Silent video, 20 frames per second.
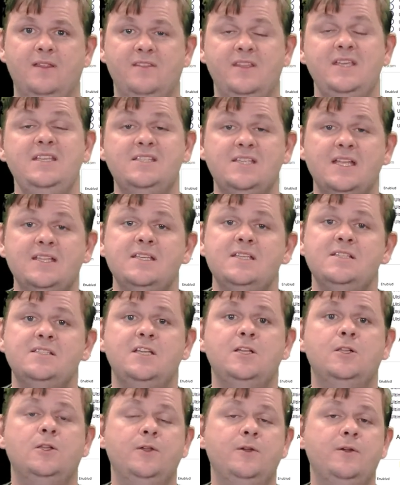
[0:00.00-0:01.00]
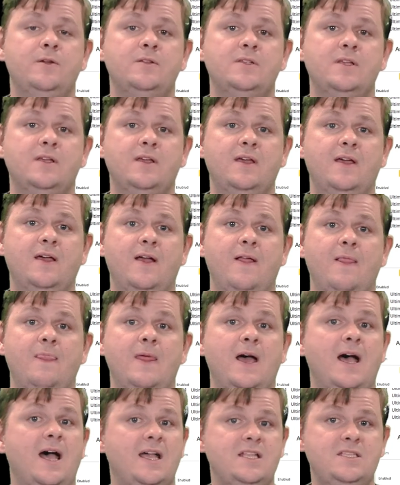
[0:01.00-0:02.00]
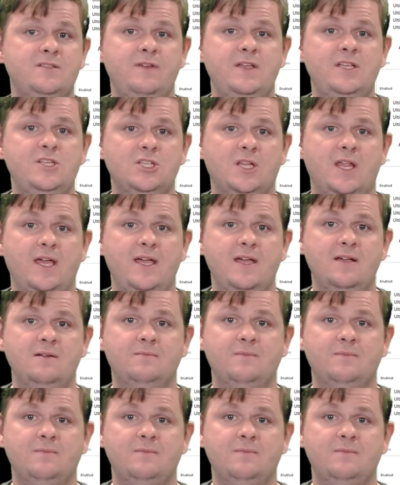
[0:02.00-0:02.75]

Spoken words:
These settings include the height of each layer.